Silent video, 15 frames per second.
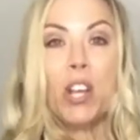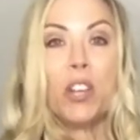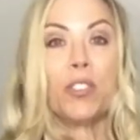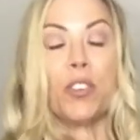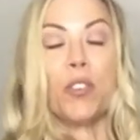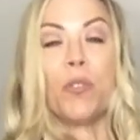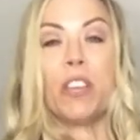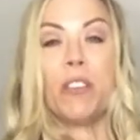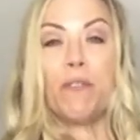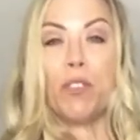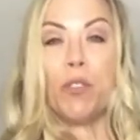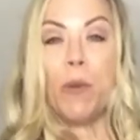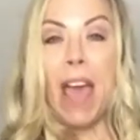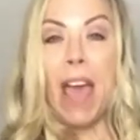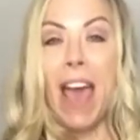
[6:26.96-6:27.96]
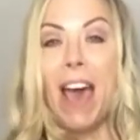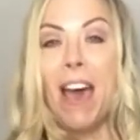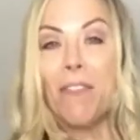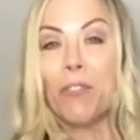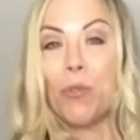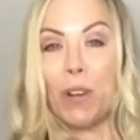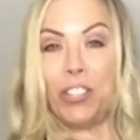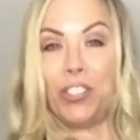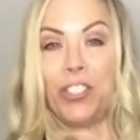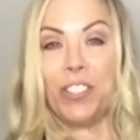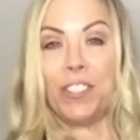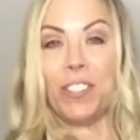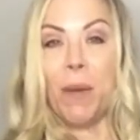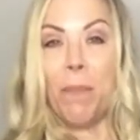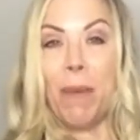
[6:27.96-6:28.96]
So if you have
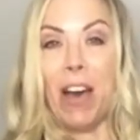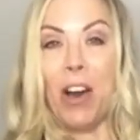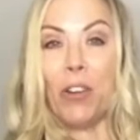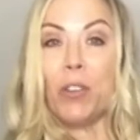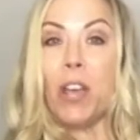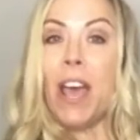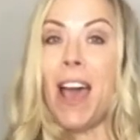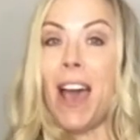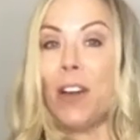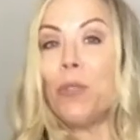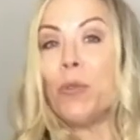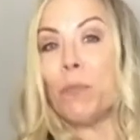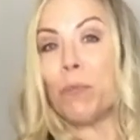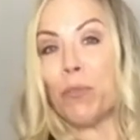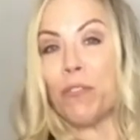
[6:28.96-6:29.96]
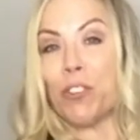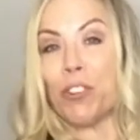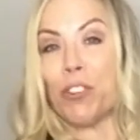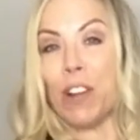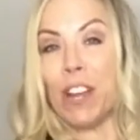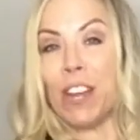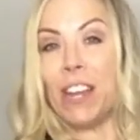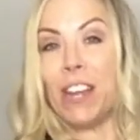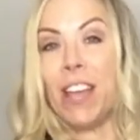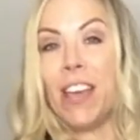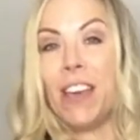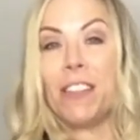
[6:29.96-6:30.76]
questions about how to improve your credit,